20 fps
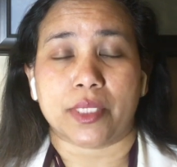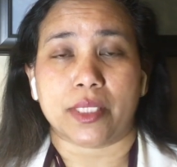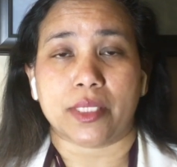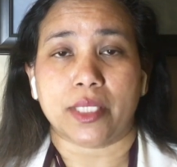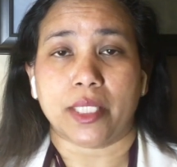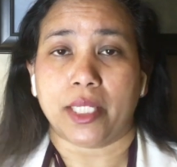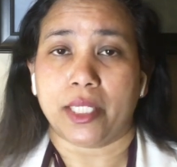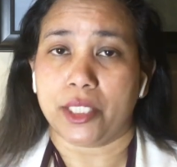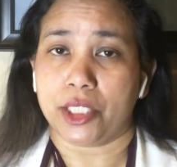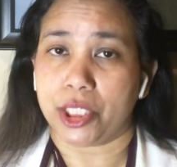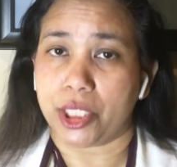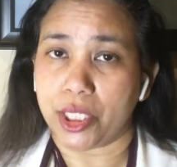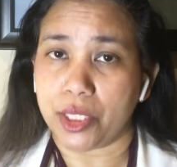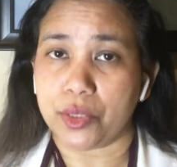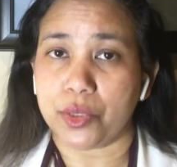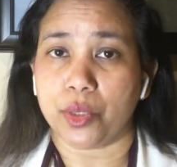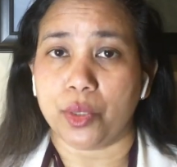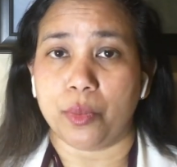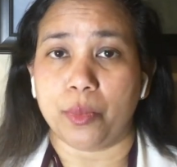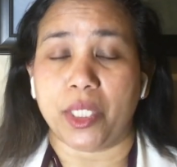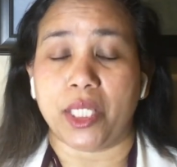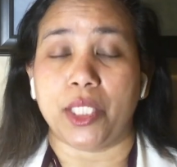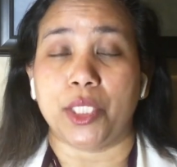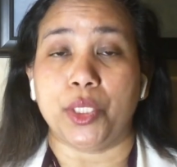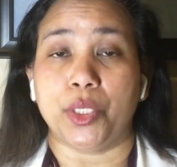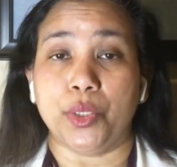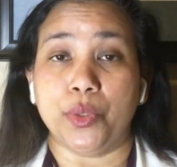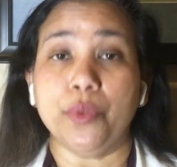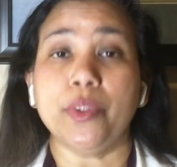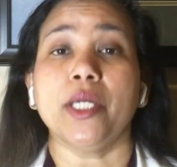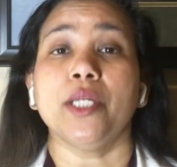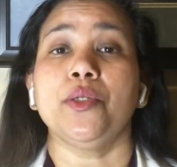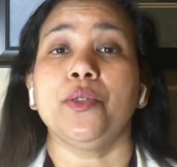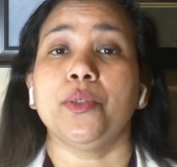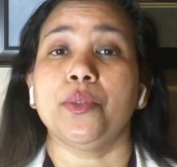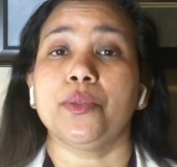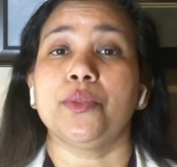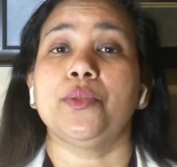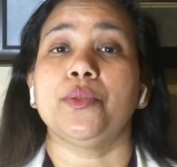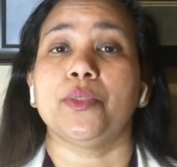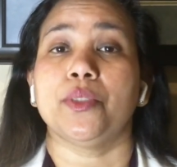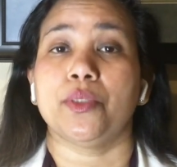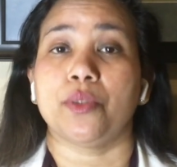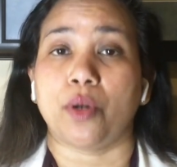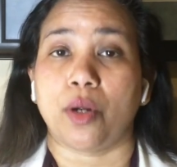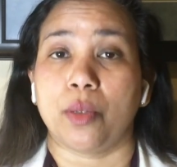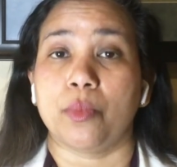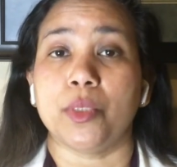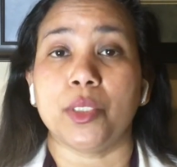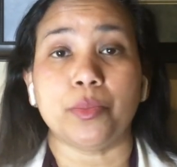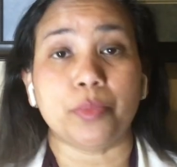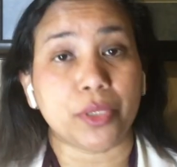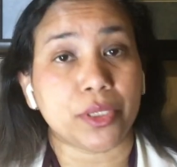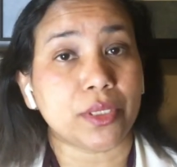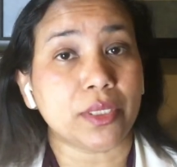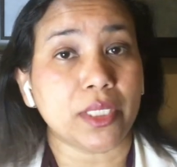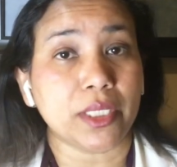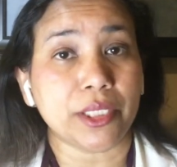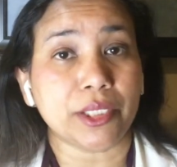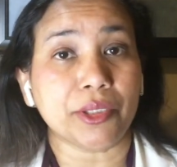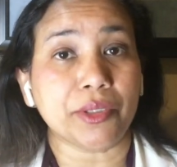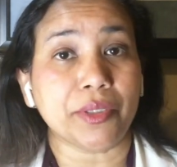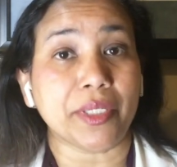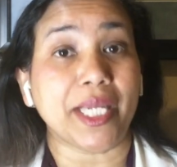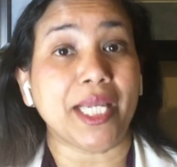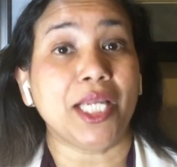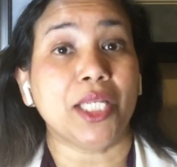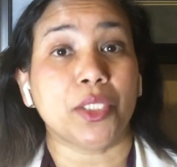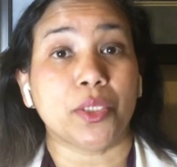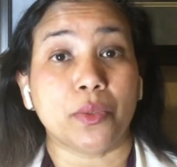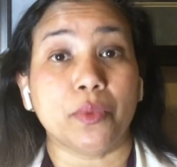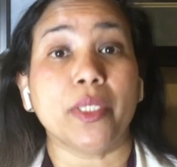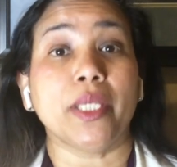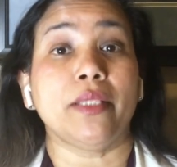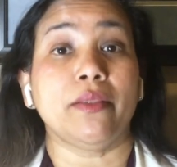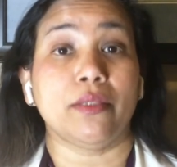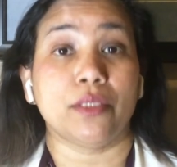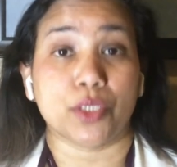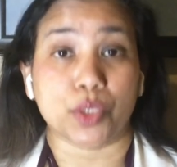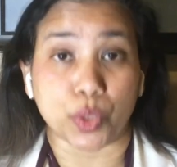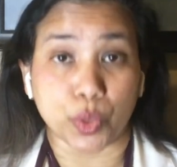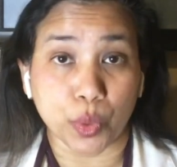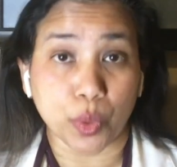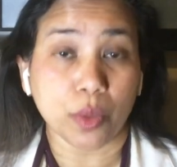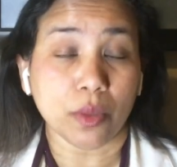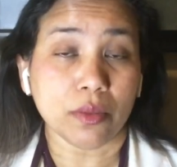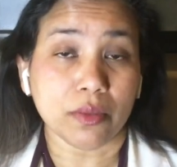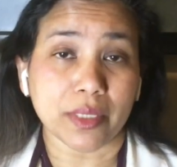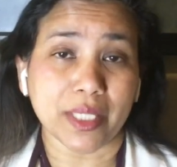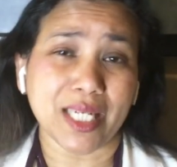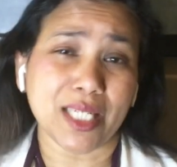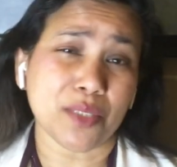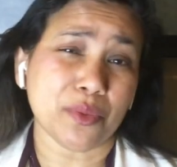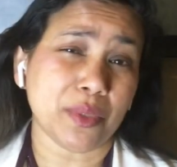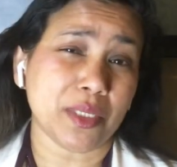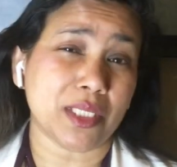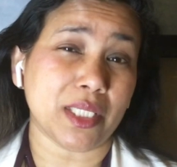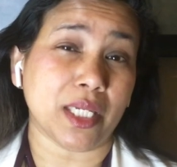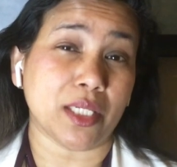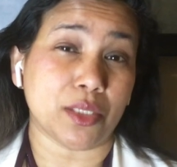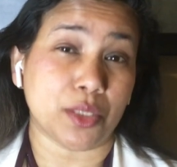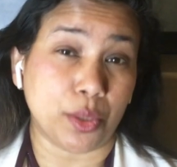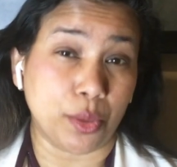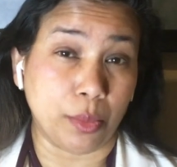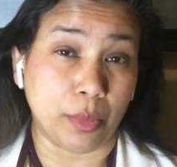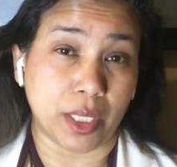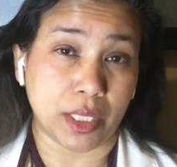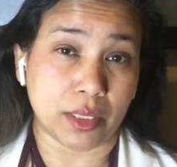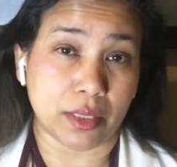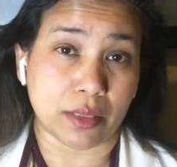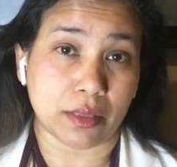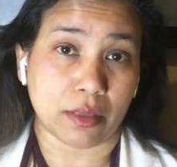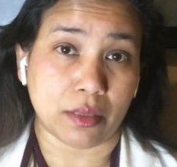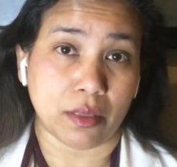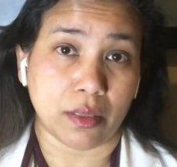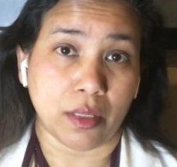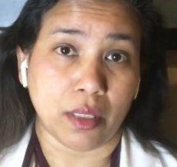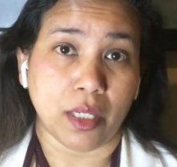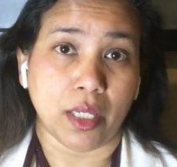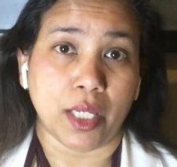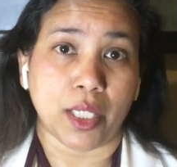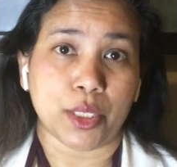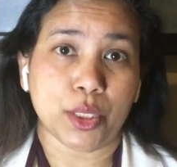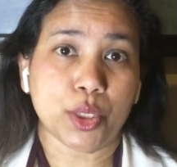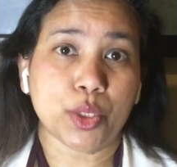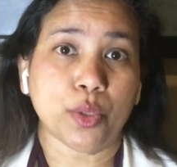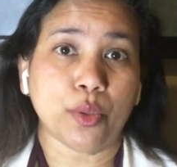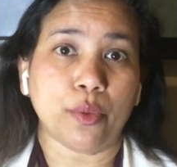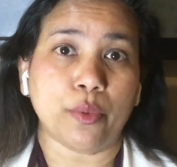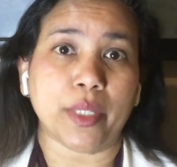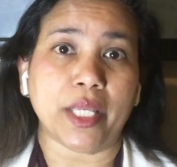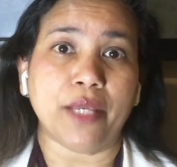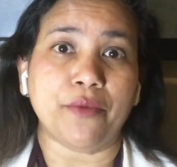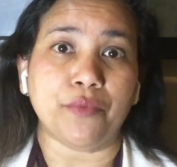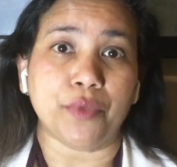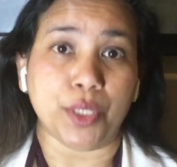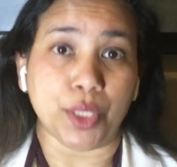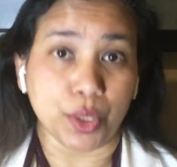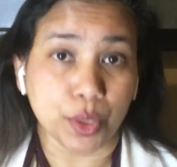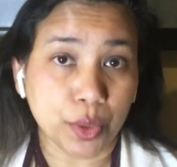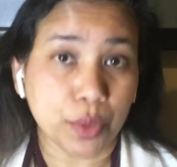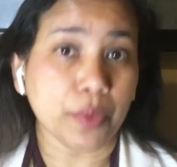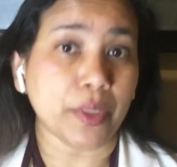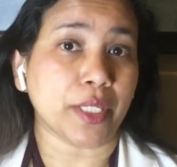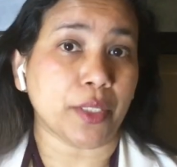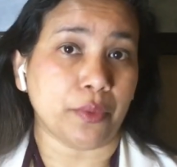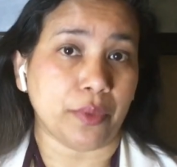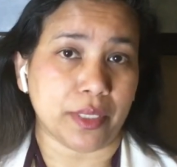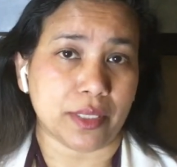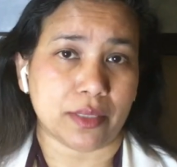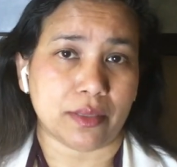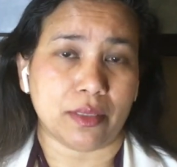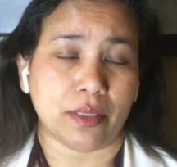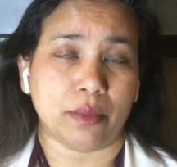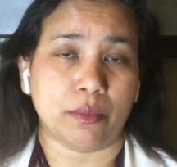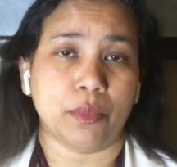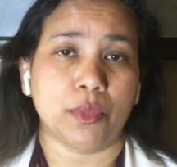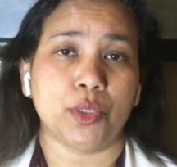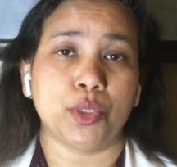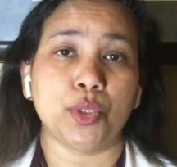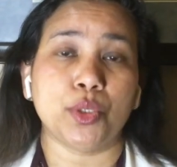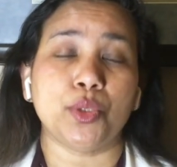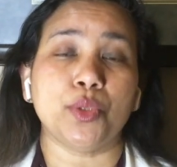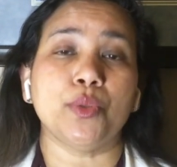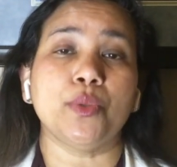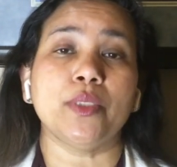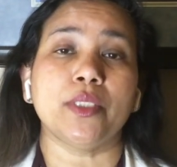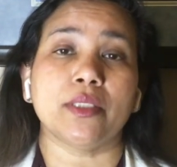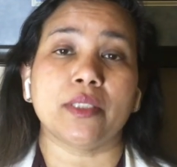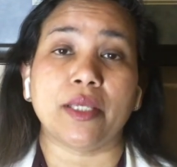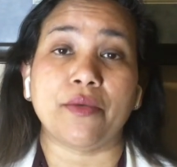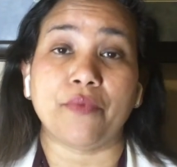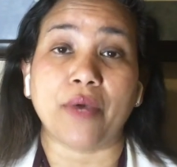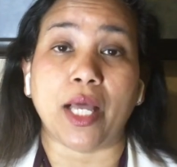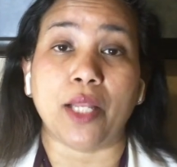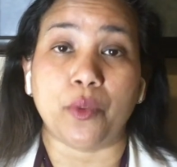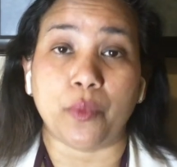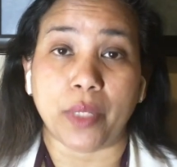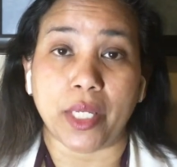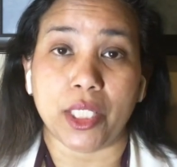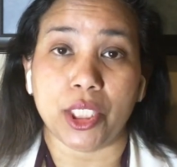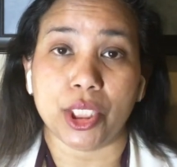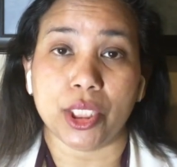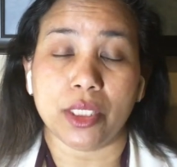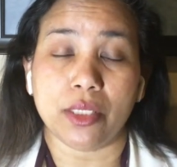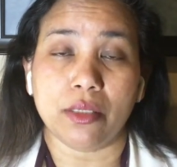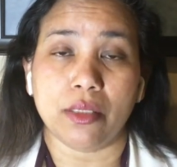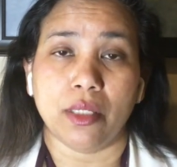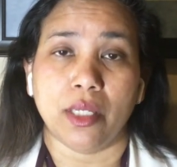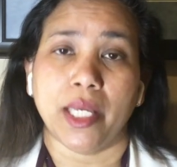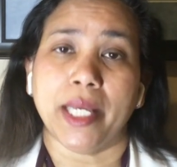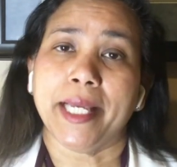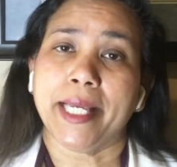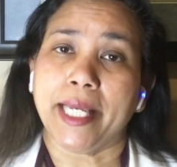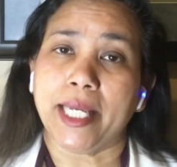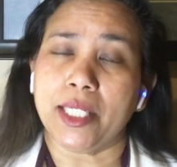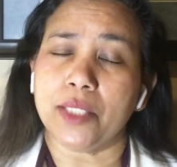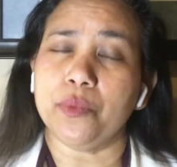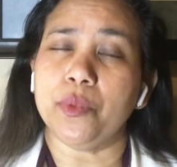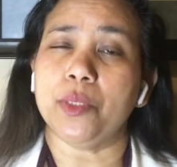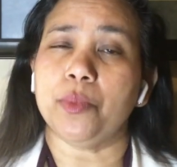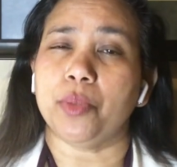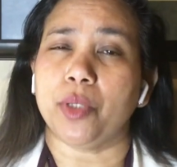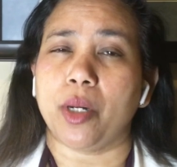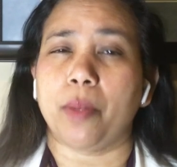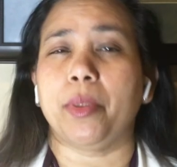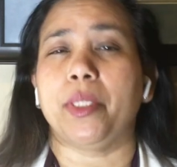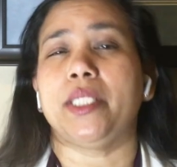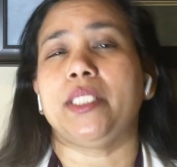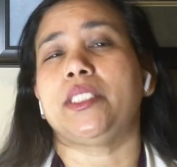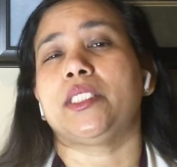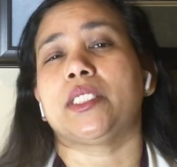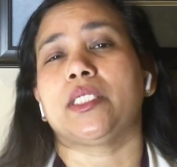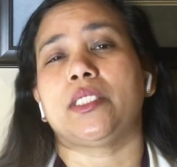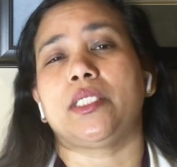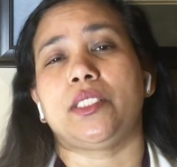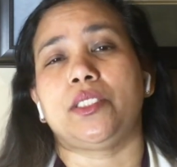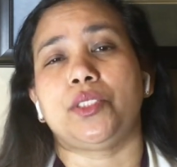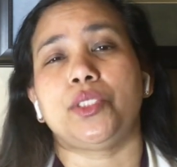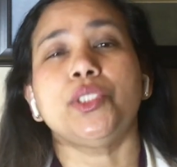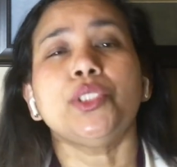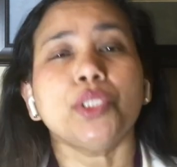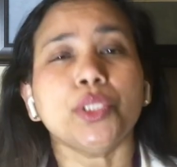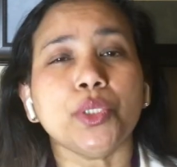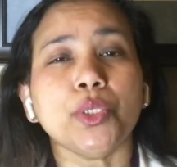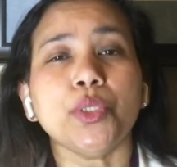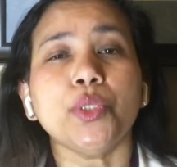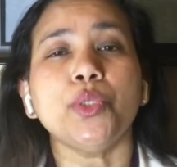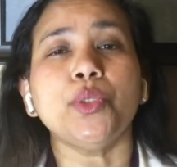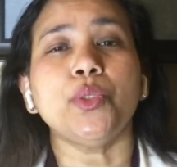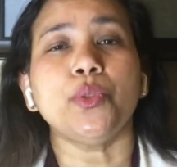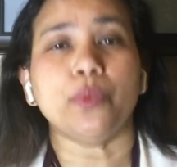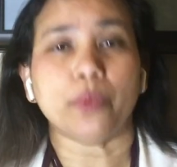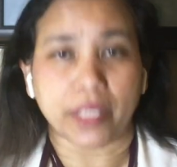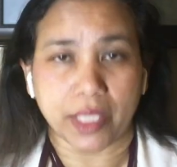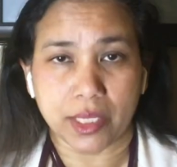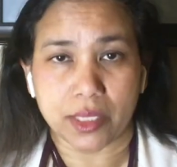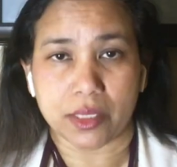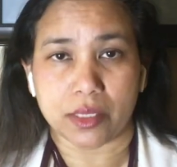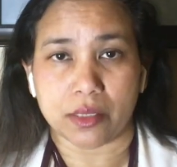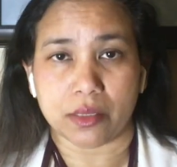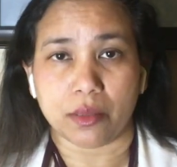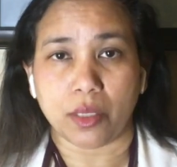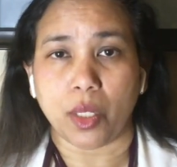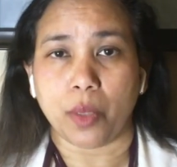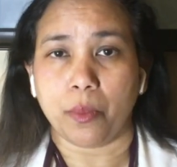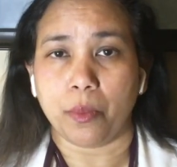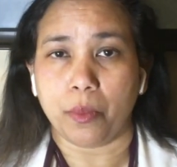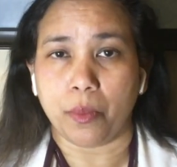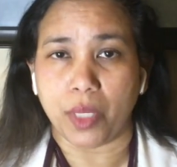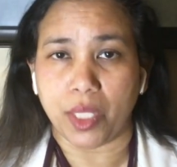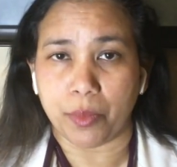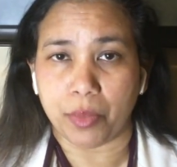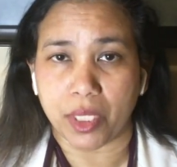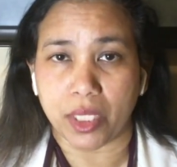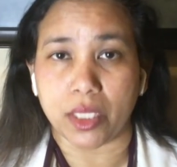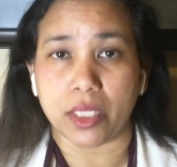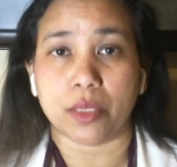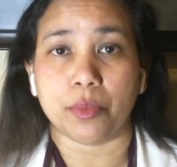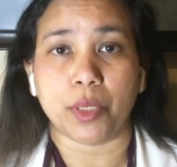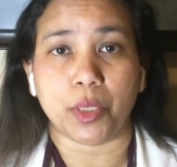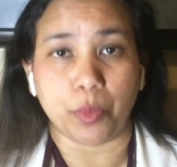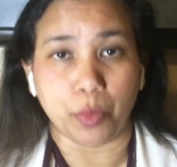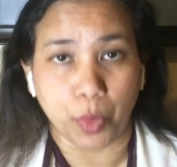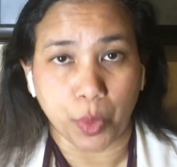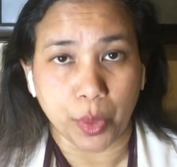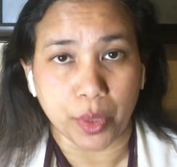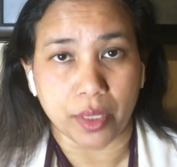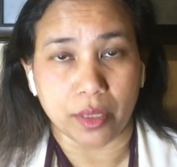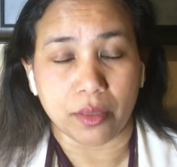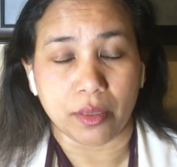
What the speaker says: And she told me, "You can go through the normal procedure. In the school, it will take 2 months. So if you request them to do the evaluation, it will probably done in 2 weeks, maybe a little bit more."